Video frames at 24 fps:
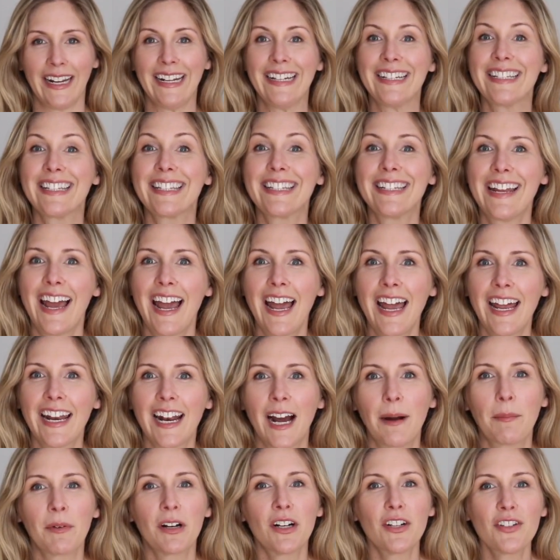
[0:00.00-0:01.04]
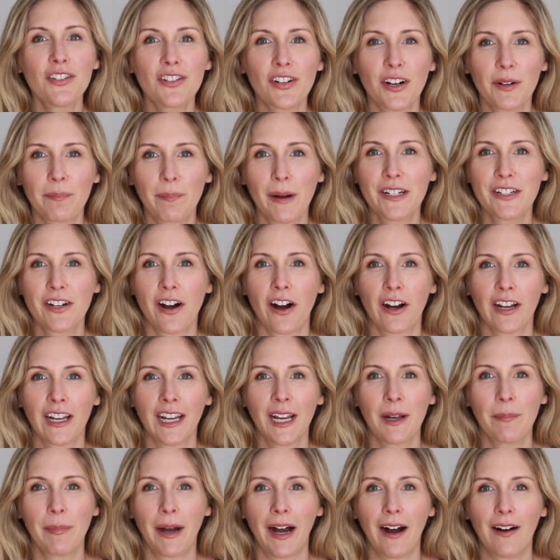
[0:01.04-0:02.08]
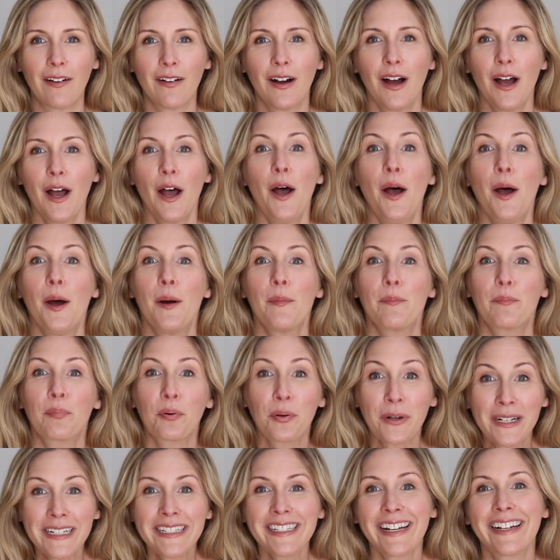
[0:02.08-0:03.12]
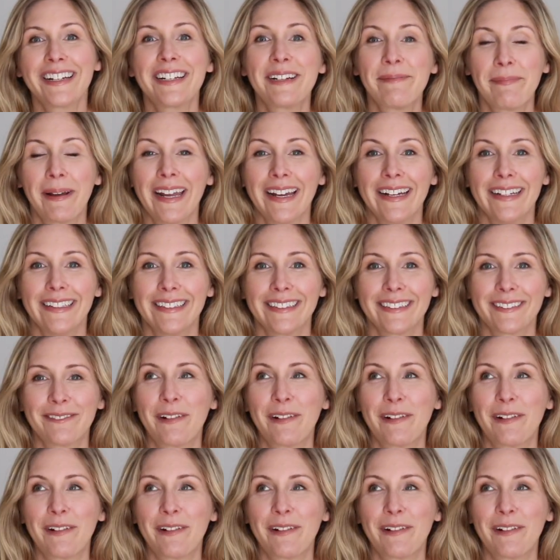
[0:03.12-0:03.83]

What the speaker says: Instead, I'm gonna start by talking about print on demand.